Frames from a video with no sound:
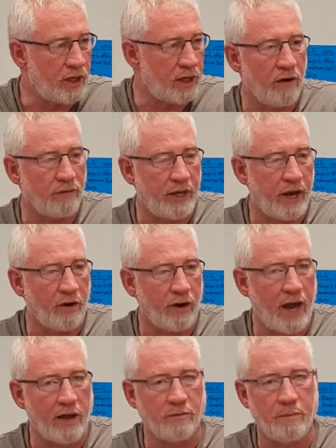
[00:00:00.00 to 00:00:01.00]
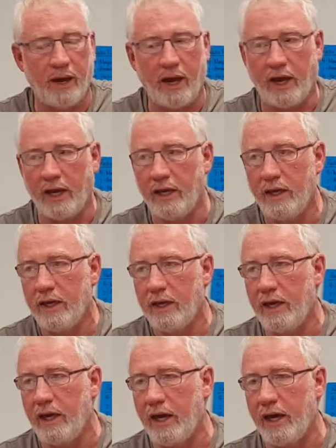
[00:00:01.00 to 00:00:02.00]
Off the air last May,
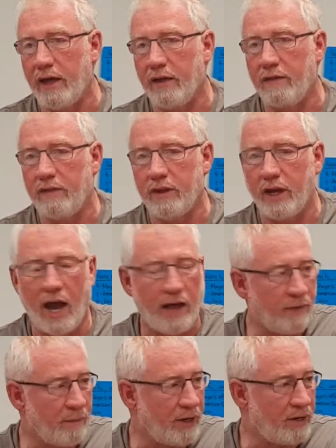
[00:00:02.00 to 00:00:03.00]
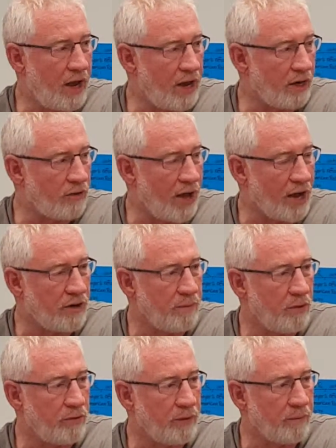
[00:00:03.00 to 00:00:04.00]
and the guy that maintained it is actually
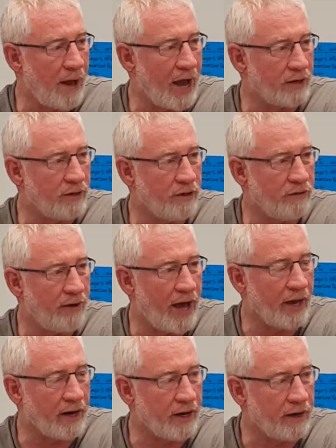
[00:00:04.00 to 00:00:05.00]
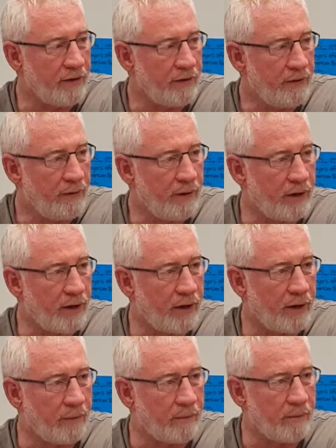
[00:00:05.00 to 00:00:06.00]
moving back to Nevada.
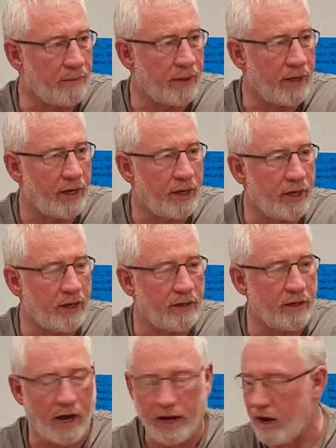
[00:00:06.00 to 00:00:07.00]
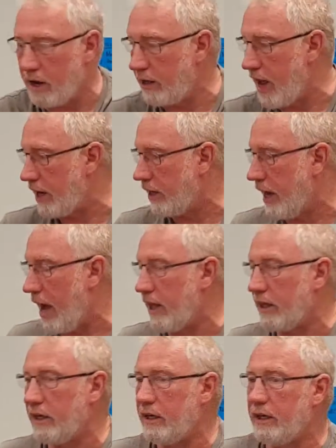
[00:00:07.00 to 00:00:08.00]
And I contacted
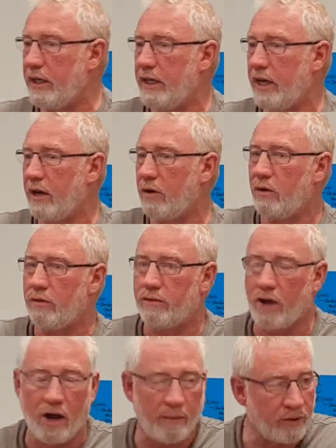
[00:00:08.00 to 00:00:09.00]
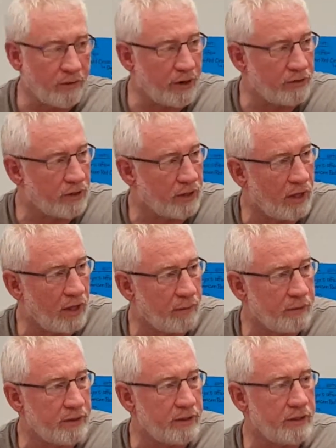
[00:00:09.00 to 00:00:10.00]
Alan, and he got a hold of Tom and the rest of the
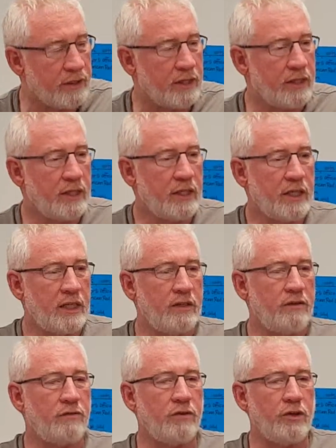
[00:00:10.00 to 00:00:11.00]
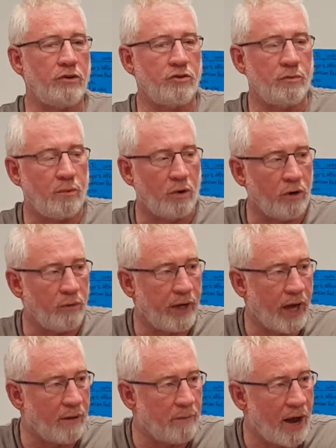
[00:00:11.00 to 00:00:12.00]
club, and for your support,
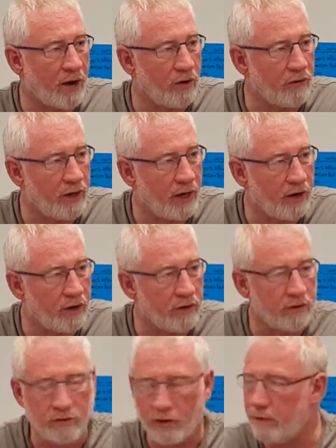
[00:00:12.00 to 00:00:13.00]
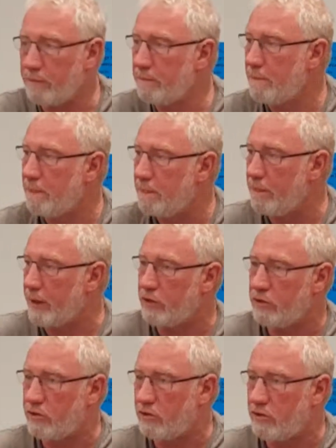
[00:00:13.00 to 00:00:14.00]
we got it back on the air. So,
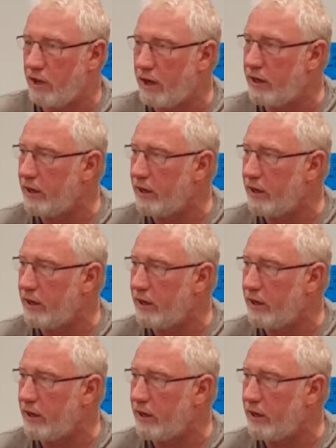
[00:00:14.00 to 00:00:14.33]
next slide.